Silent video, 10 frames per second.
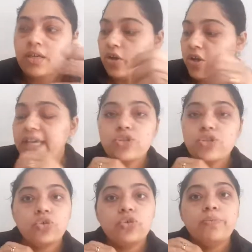Okay,
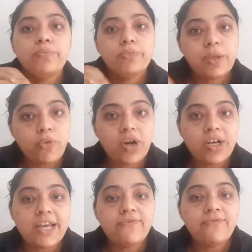so the
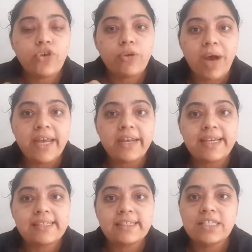pot life for my
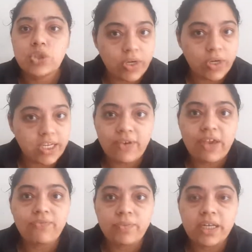resin is
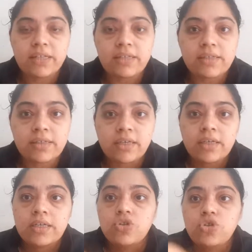25 minutes.
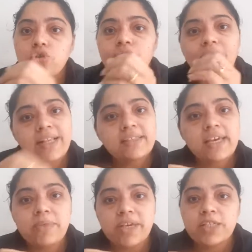So once
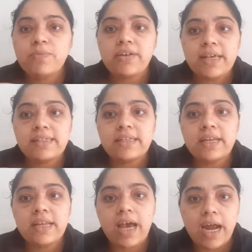I mix my resin
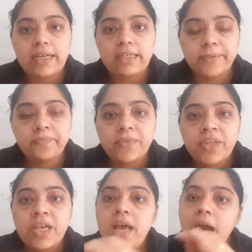and hardener,
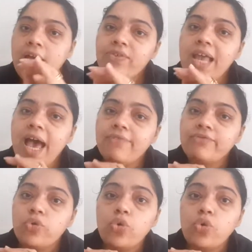I will
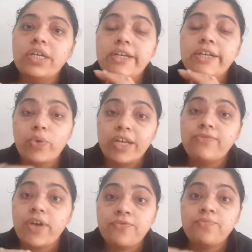have only
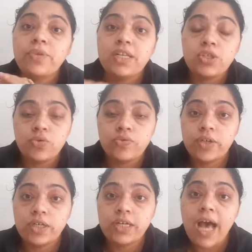25 minutes to
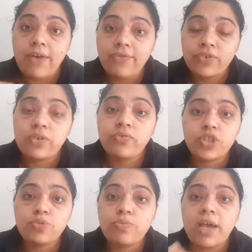work, after
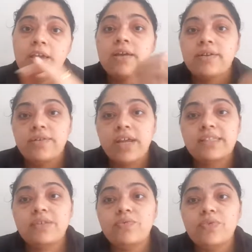which my
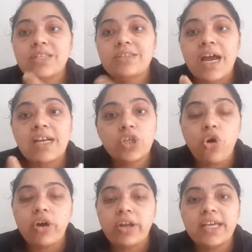resin will start
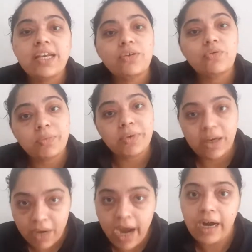curing and it will
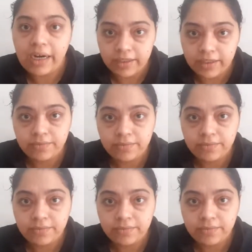become hard.